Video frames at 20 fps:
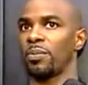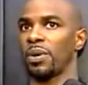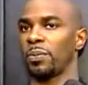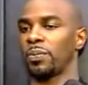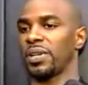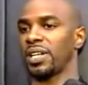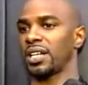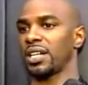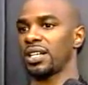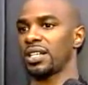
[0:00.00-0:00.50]

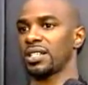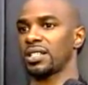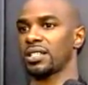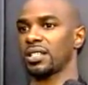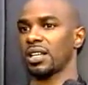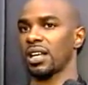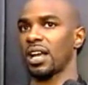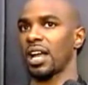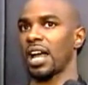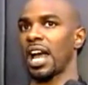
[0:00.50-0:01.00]
But
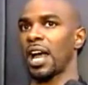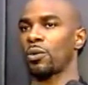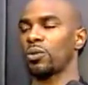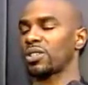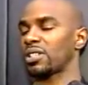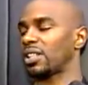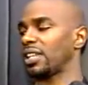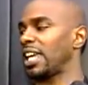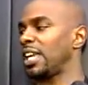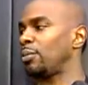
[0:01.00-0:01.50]
because I
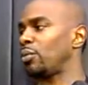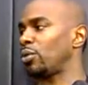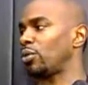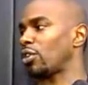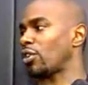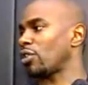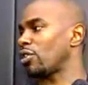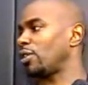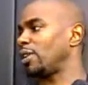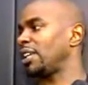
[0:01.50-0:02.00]
was labeled
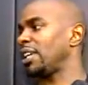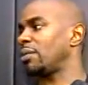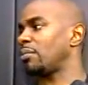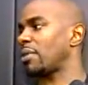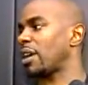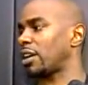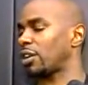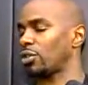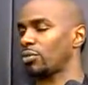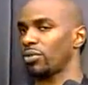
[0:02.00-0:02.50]
early in
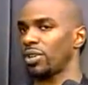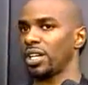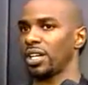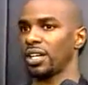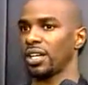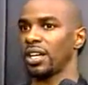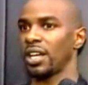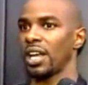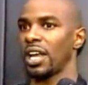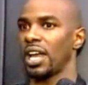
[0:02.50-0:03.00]
my career